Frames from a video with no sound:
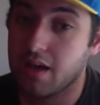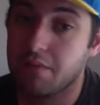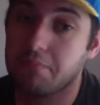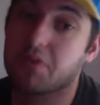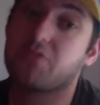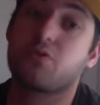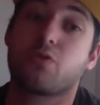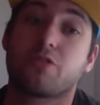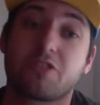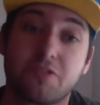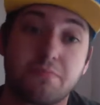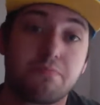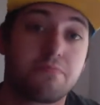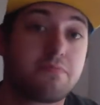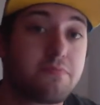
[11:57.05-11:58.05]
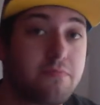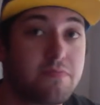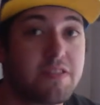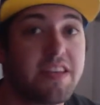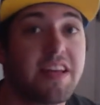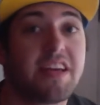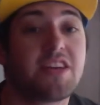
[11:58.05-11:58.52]
But of course,
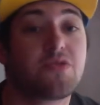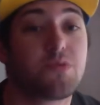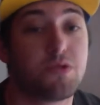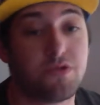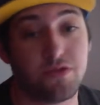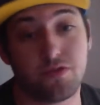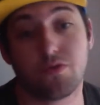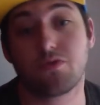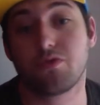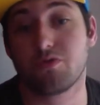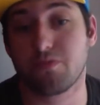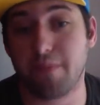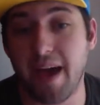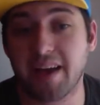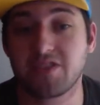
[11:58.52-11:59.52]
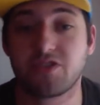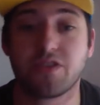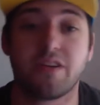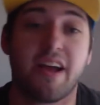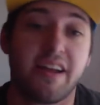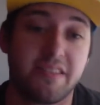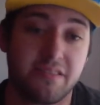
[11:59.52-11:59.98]
Sidious was Dooku's
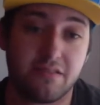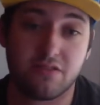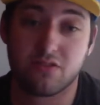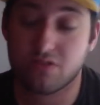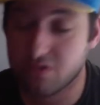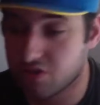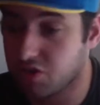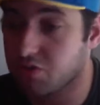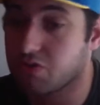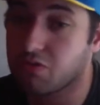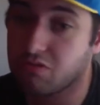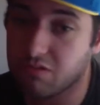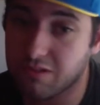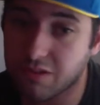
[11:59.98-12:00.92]
master, and Dooku